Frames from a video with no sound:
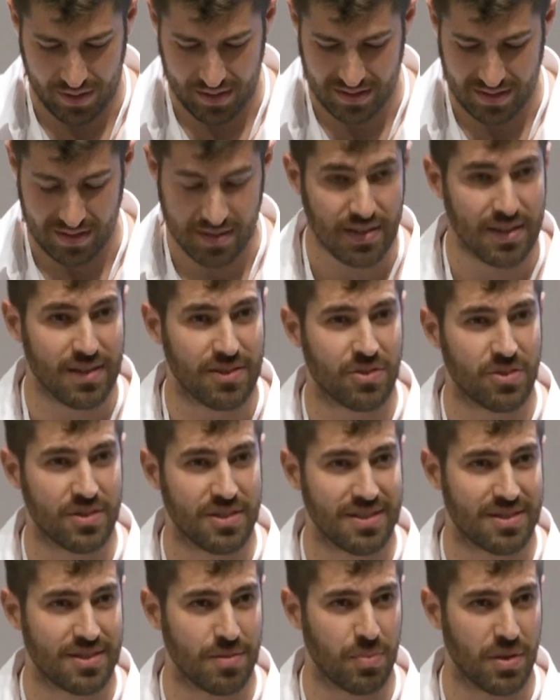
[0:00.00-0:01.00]
this
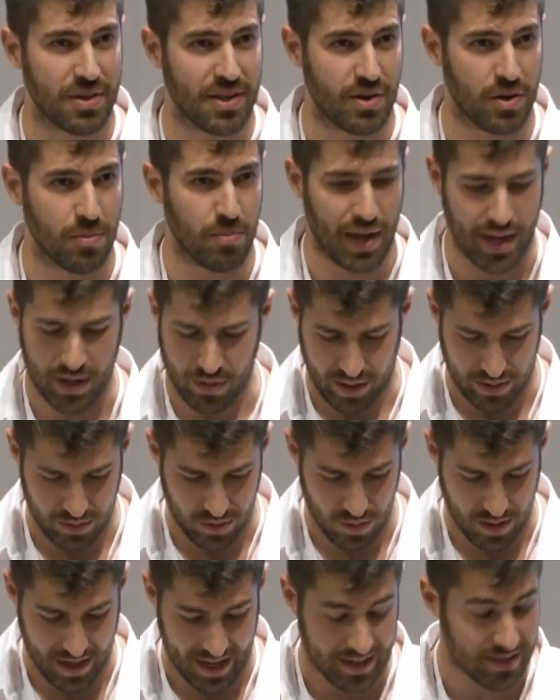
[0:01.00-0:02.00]
interdisciplinary background
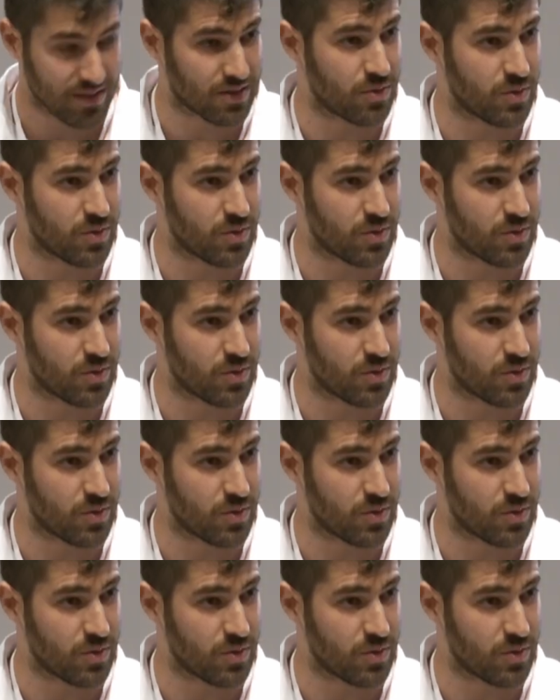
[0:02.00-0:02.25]
to cancer